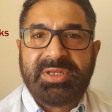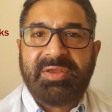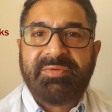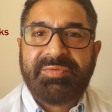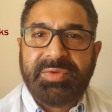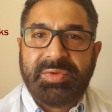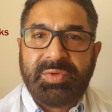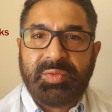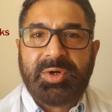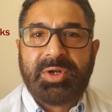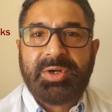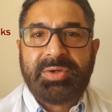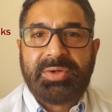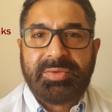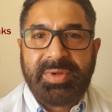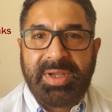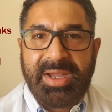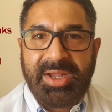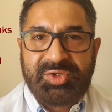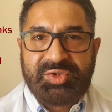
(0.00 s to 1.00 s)
If you want
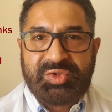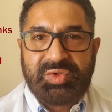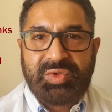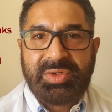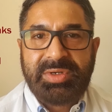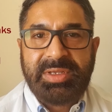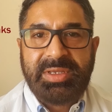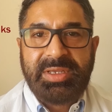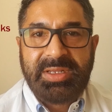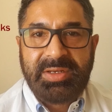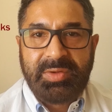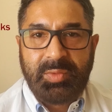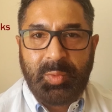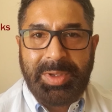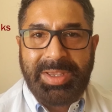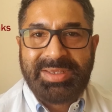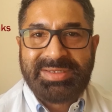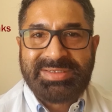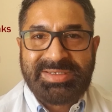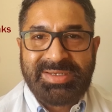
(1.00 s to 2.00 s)
to actually
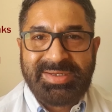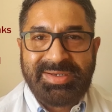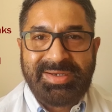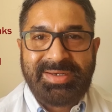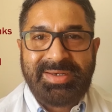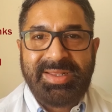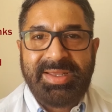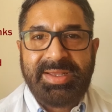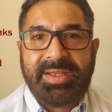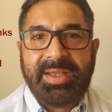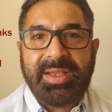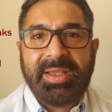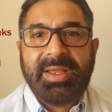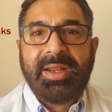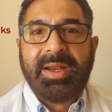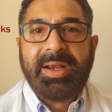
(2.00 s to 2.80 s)
invest and take